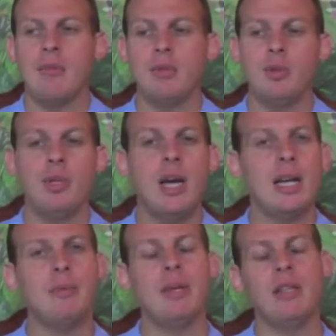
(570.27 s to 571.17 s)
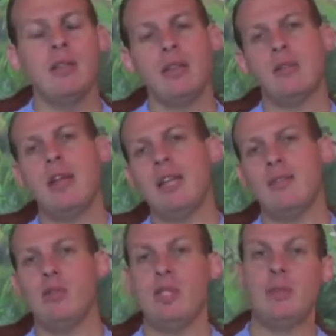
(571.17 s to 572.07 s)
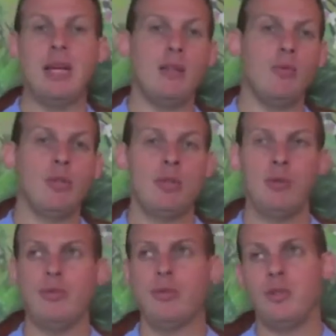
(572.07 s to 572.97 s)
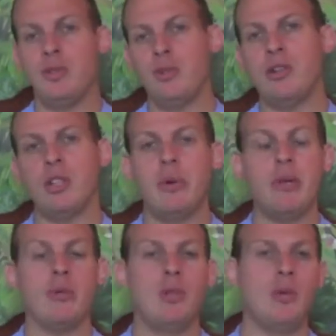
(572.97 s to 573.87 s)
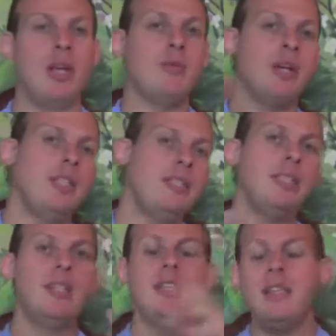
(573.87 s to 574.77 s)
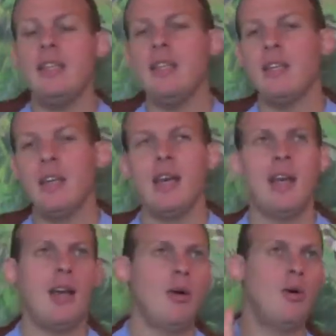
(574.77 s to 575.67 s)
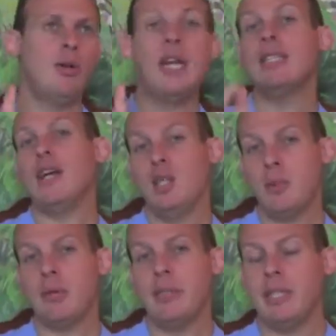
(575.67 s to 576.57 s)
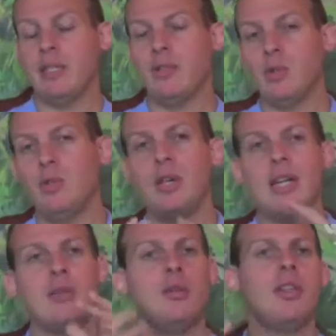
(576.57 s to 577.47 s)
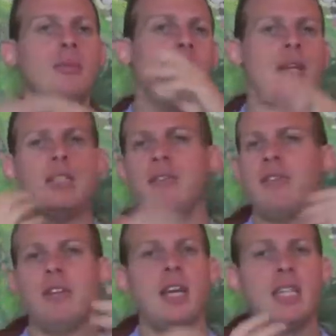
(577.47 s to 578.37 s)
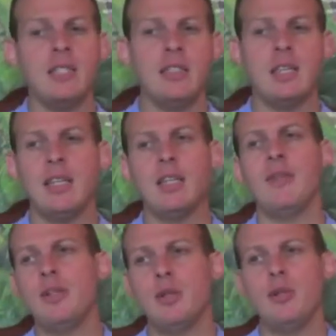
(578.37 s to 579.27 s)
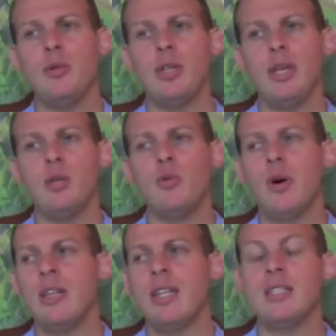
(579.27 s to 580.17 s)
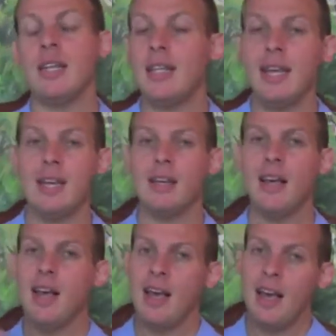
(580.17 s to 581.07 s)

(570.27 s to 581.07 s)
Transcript: So you got to be a little creative. You might want to do, if you're in New York, you might want to do NYC cleaning, or that's also probably taken. So you got to do a bunch of variations, and then eventually you'll get to one that's not taken.